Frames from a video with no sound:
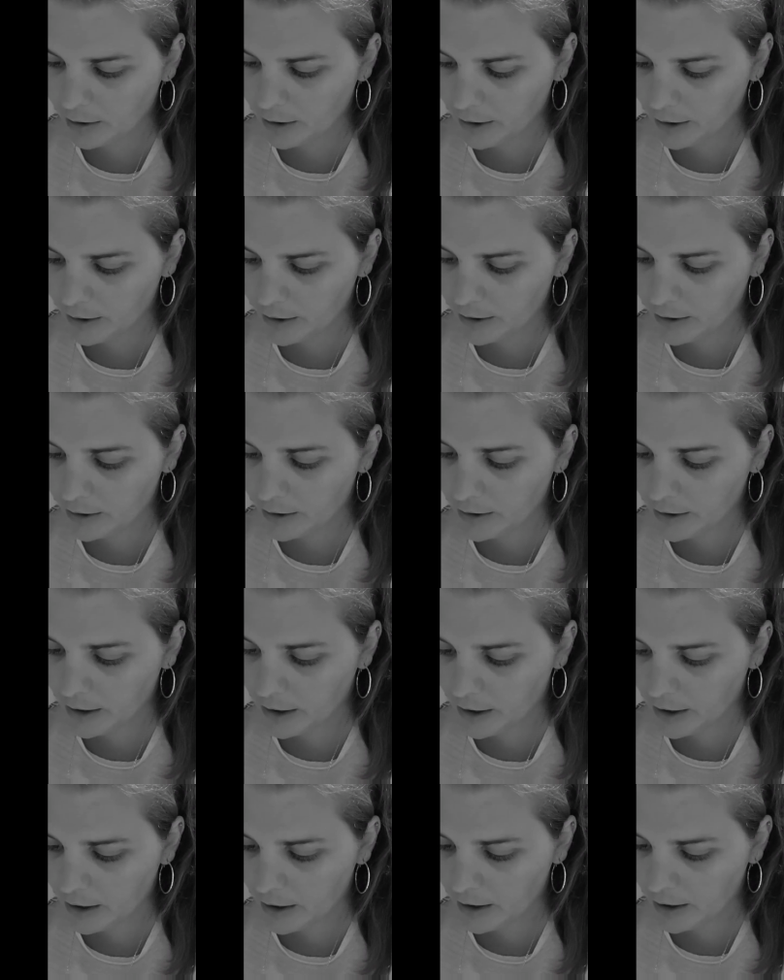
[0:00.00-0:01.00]
They did
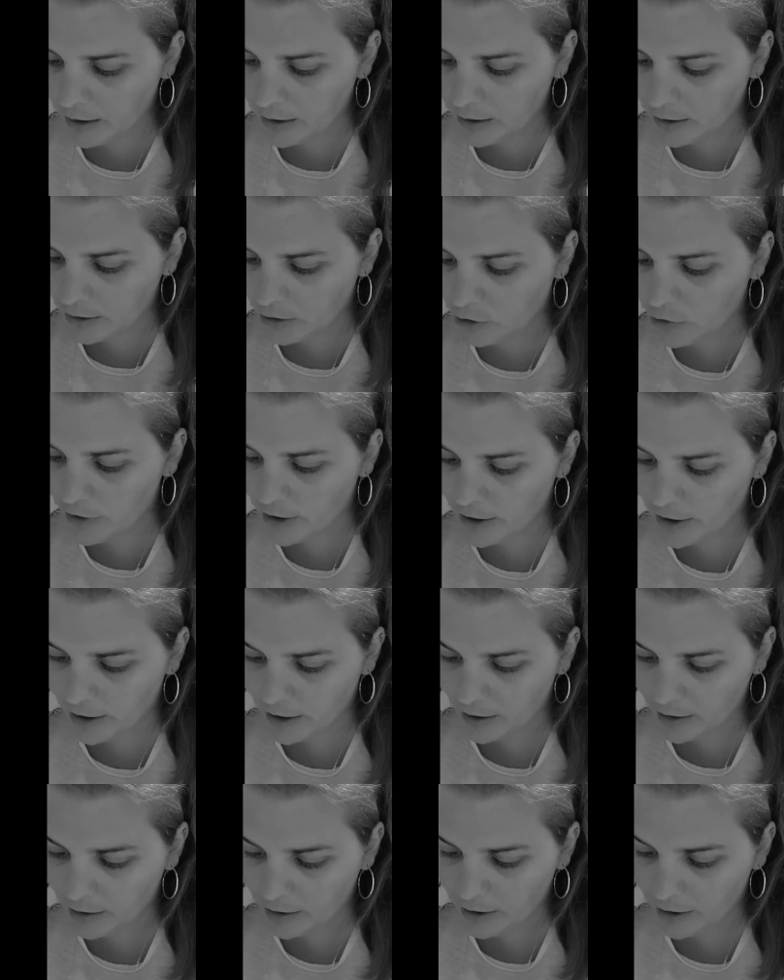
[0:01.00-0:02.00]
not, oh, they
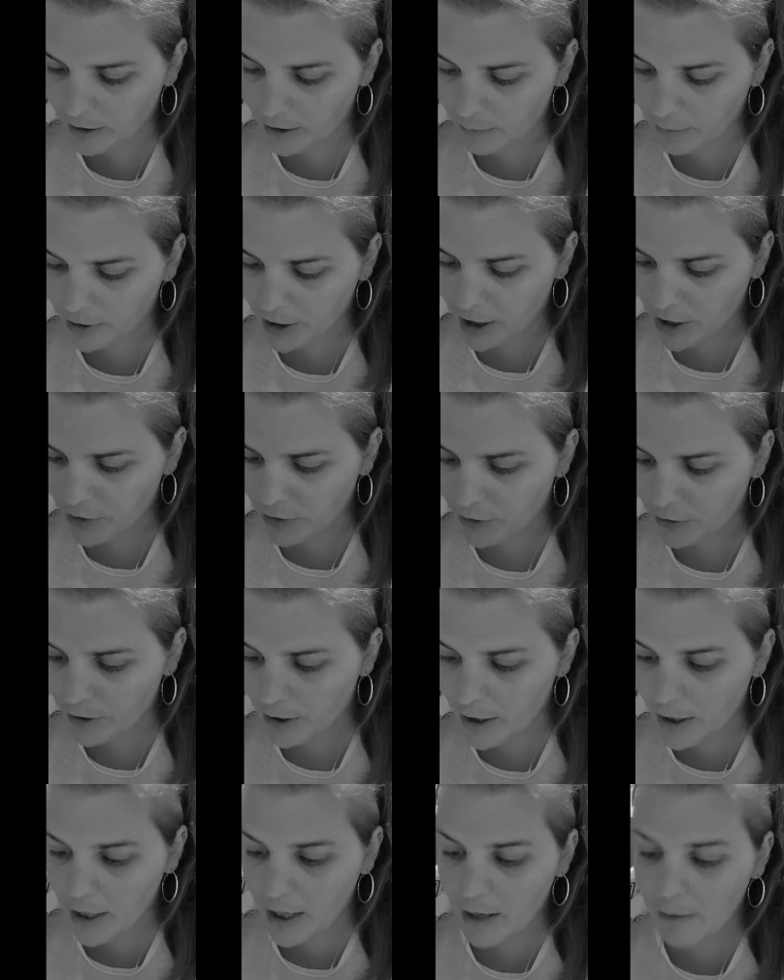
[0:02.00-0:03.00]
did. They did a progesterone.
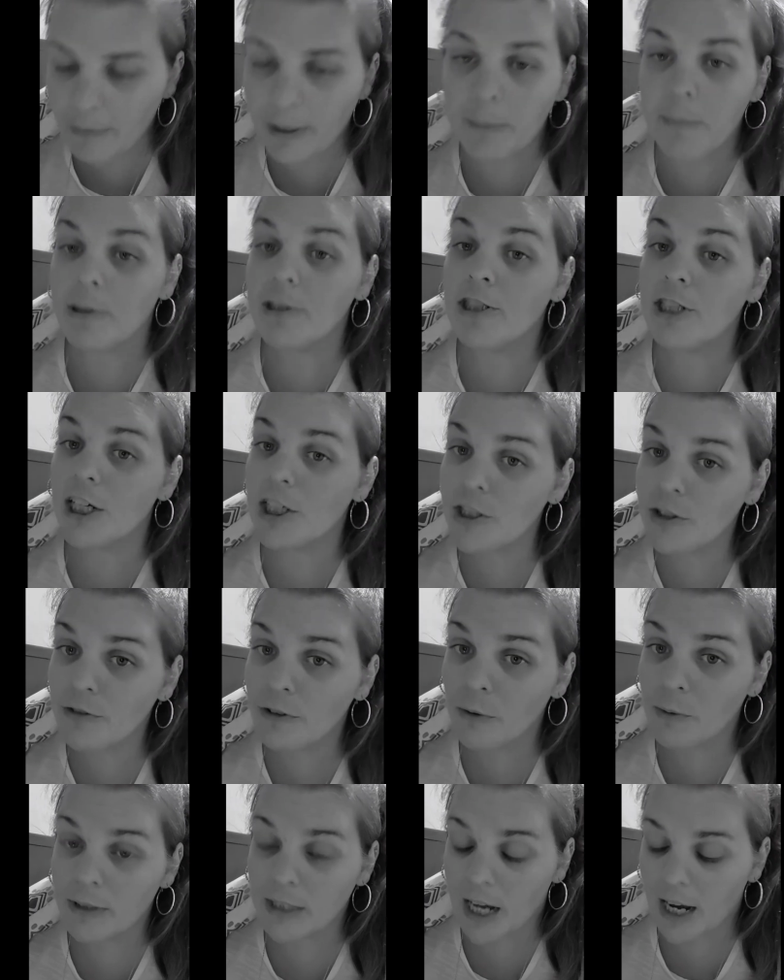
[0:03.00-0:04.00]
My
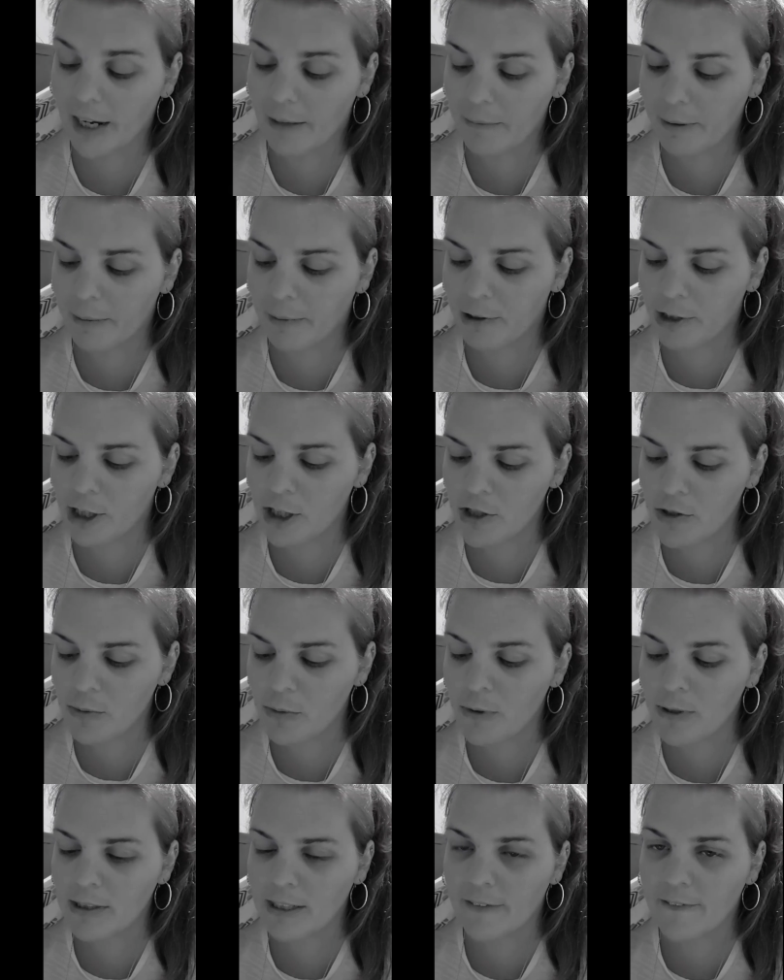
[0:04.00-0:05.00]
progesterone was high. My
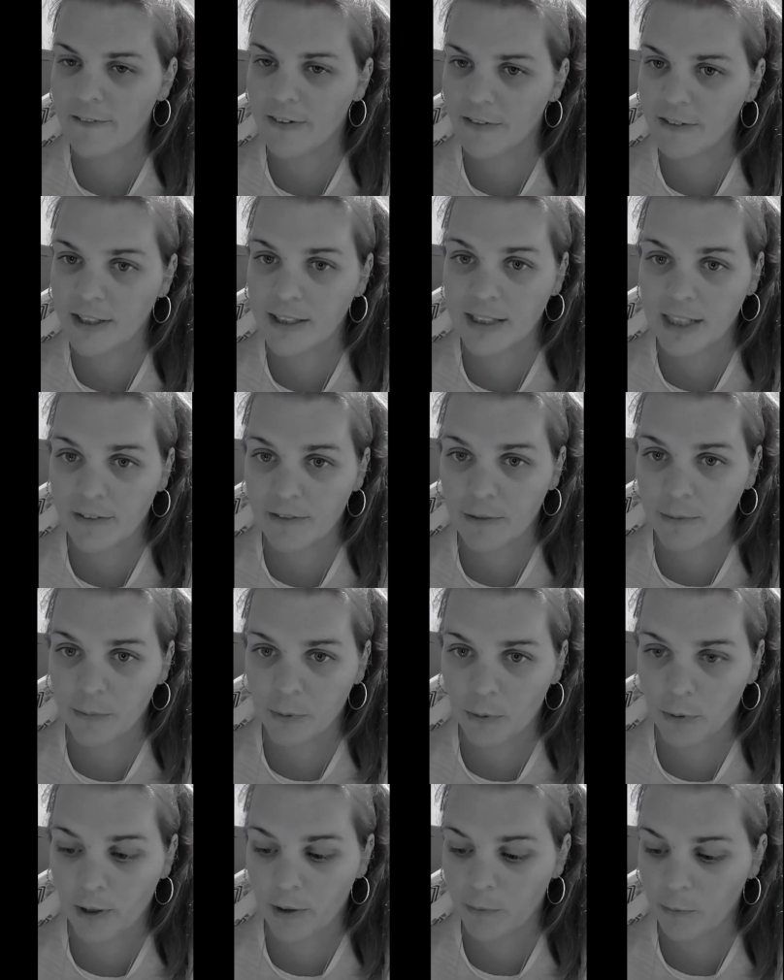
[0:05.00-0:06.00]
progesterone was at
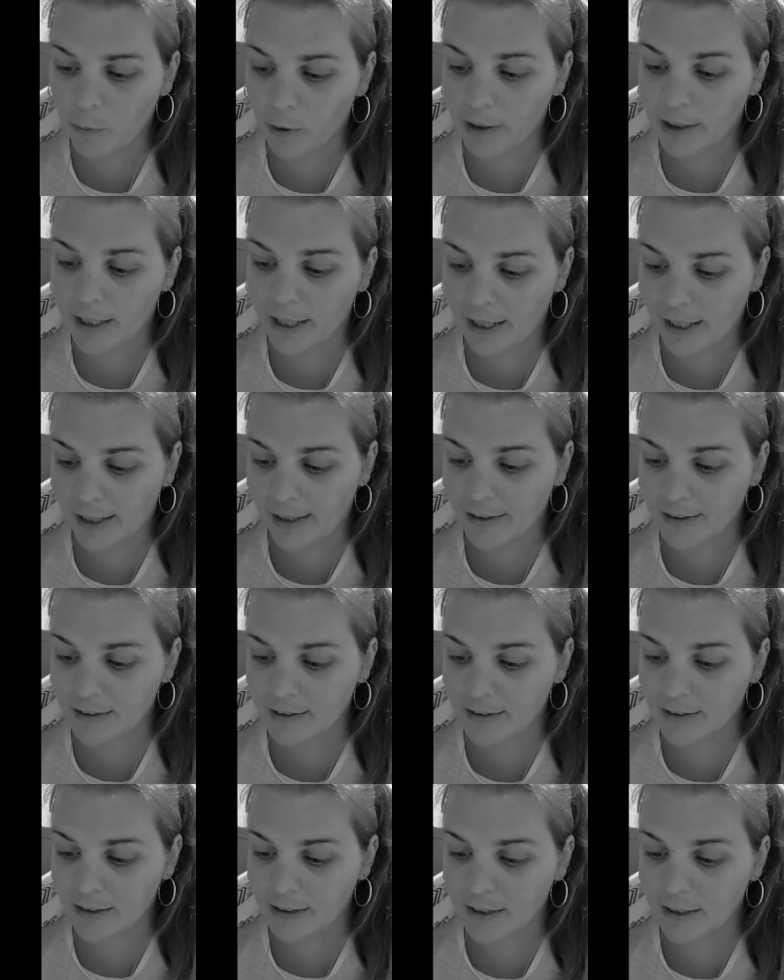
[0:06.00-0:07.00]

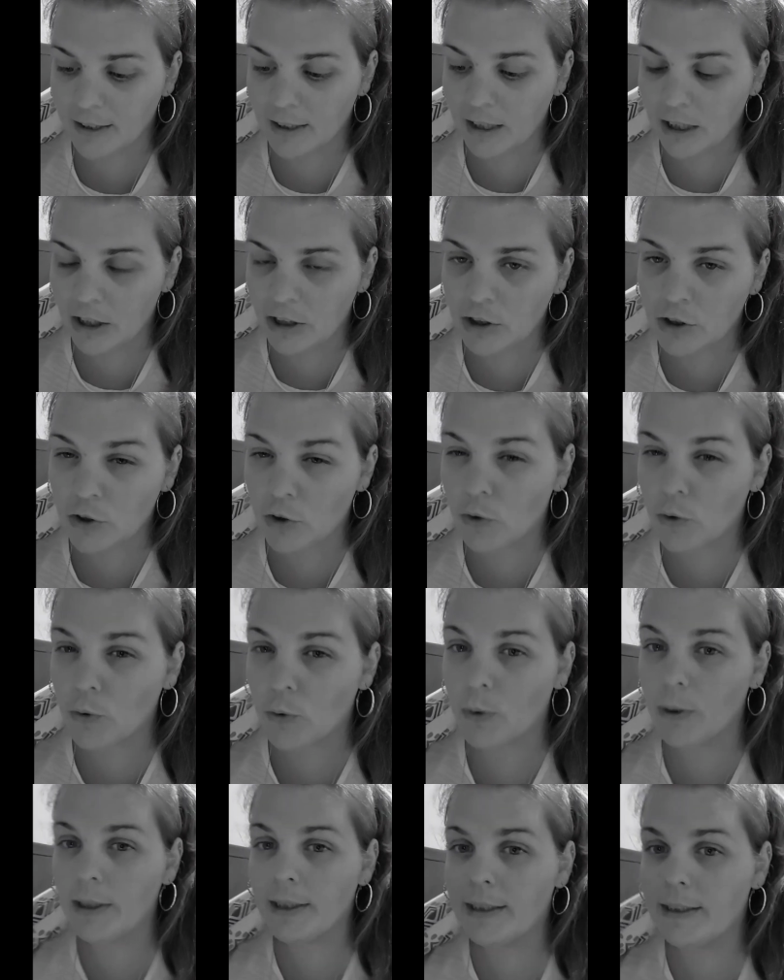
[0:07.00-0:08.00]
57.18.
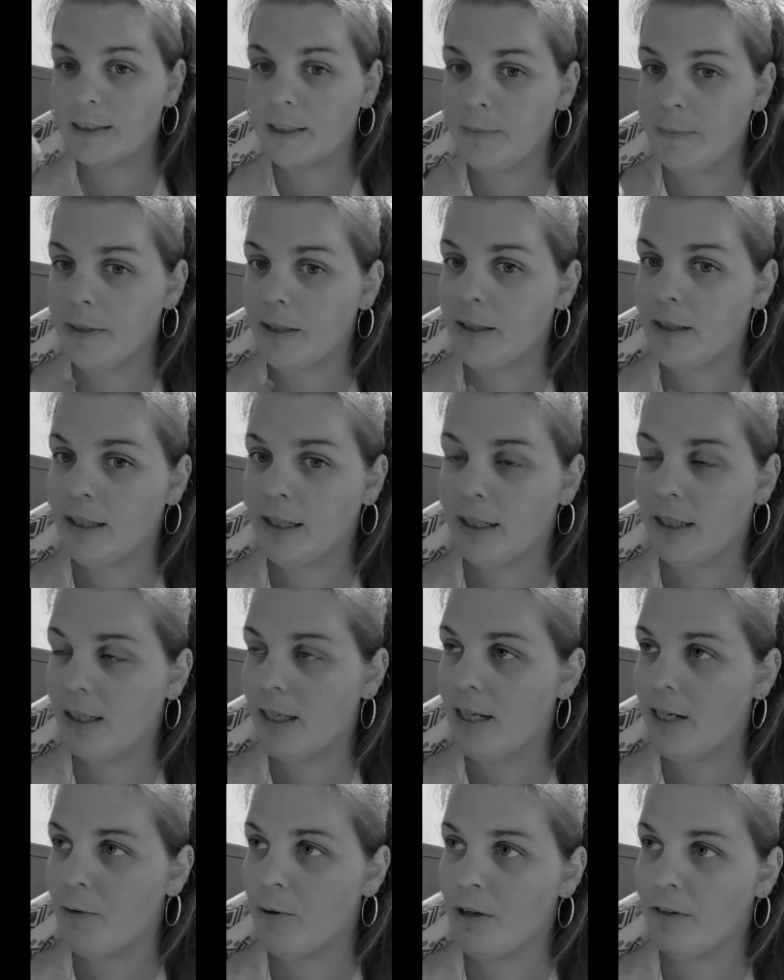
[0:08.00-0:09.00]
So
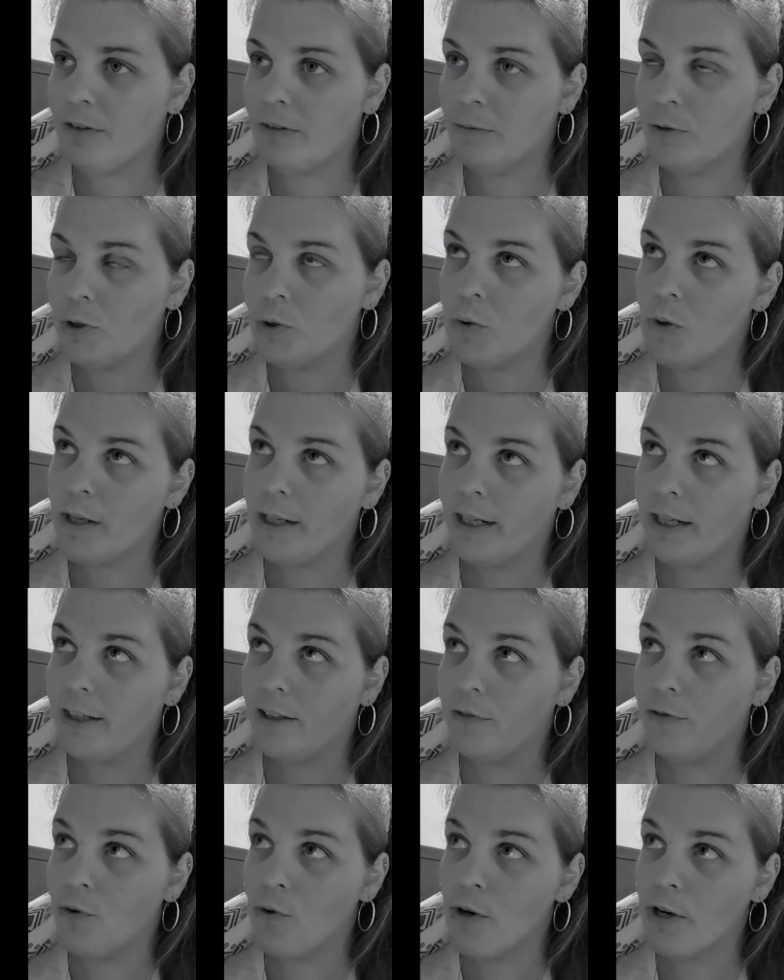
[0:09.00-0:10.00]
typically anywhere from 20
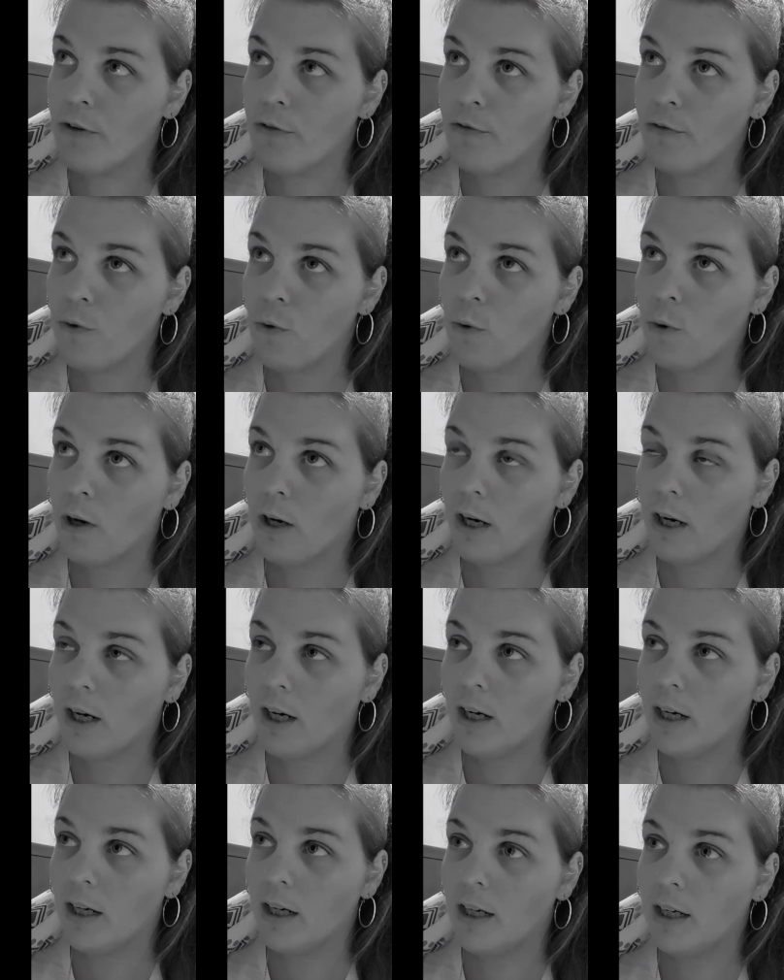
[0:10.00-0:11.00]
to
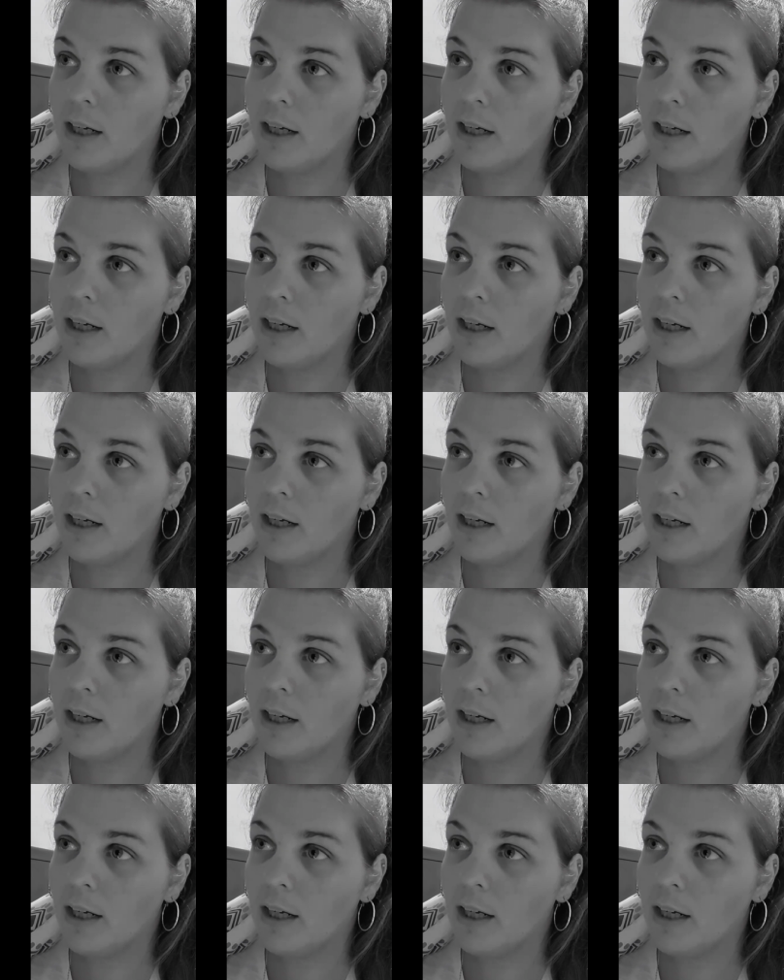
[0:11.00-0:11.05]
44